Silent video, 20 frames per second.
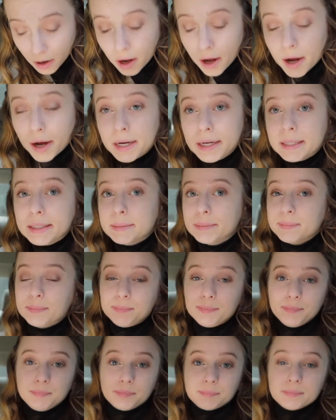Um,
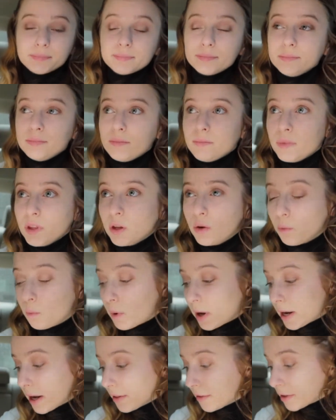
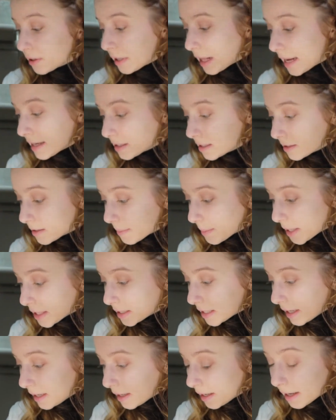what other classes am I
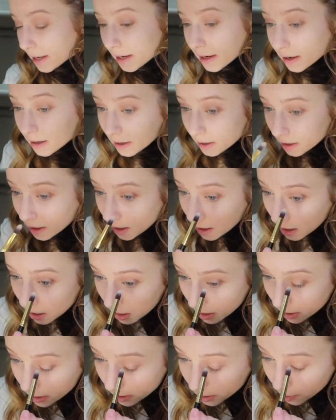taking?
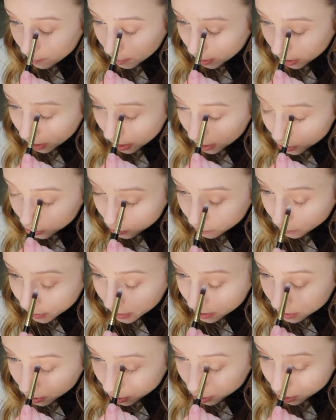Communication
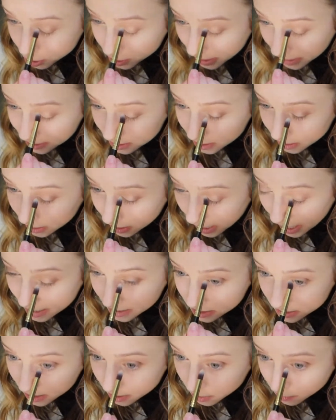research, that's the
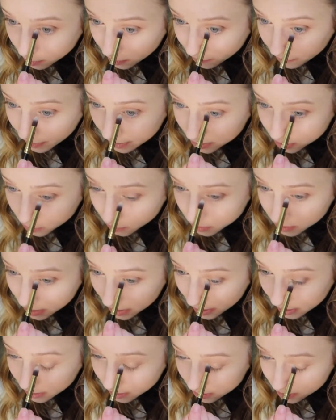class that the professor was
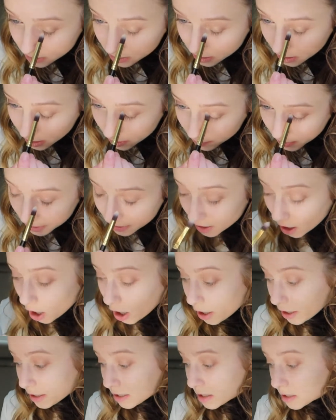like, this is gonna be the
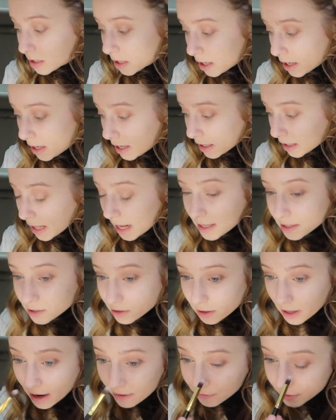hardest class
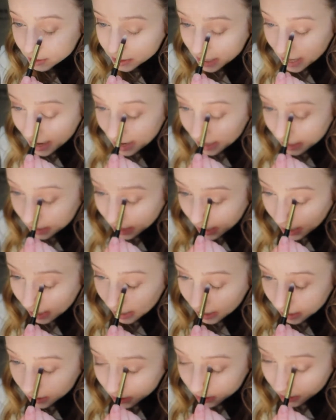you'll ever take.
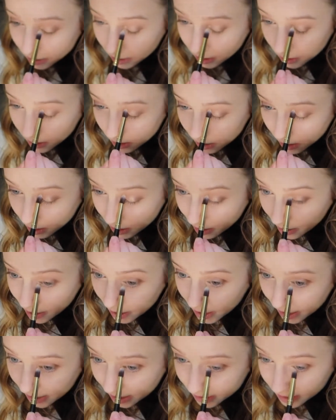
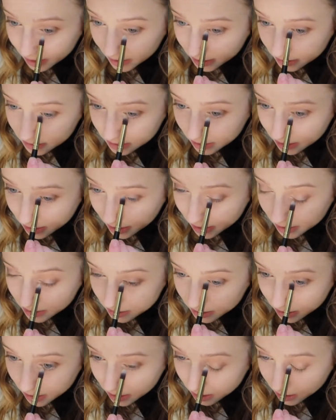And it is and it
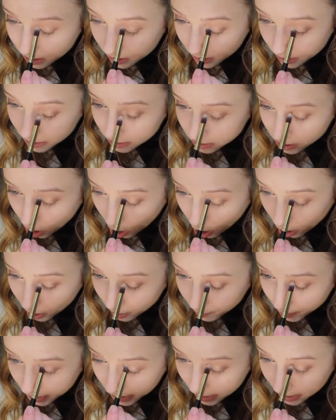isn't. It's
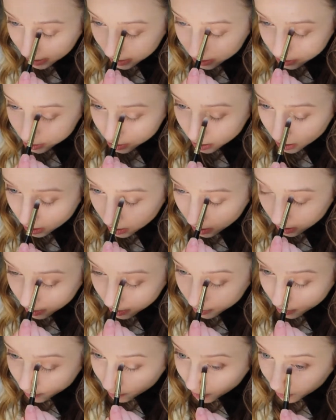hard because
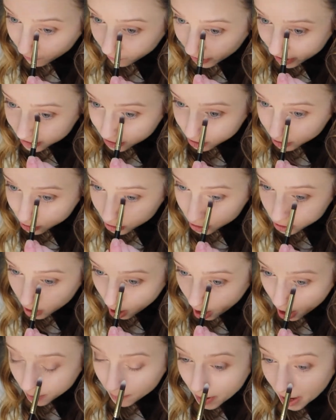the professor just
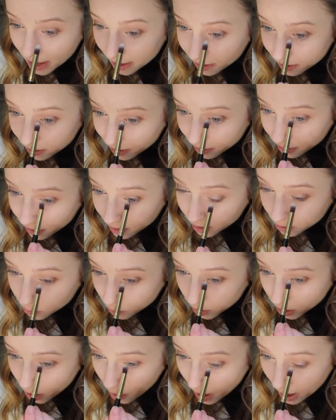automatically thinks
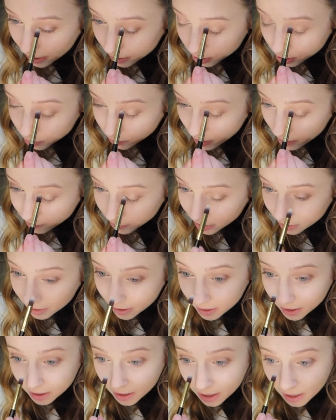we know how to do
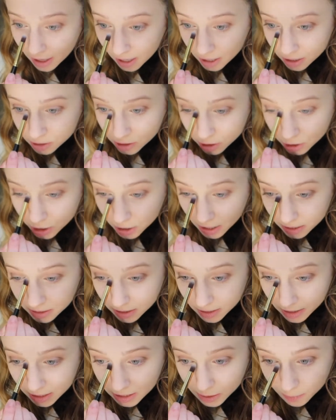everything, so she
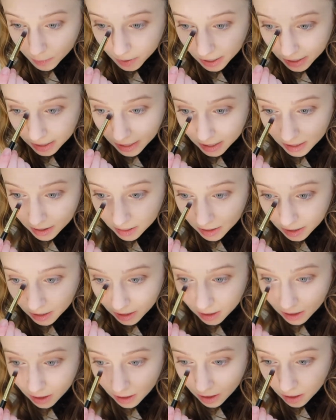doesn't explain
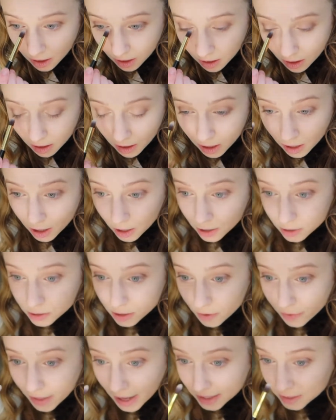anything.
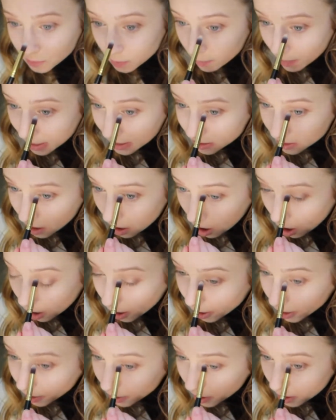So that's what makes it
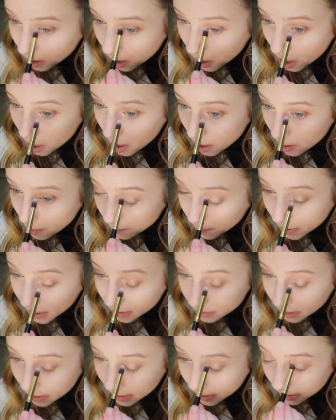hard.
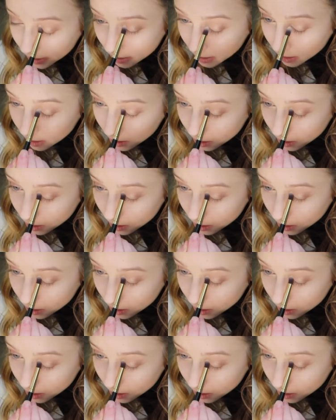But like,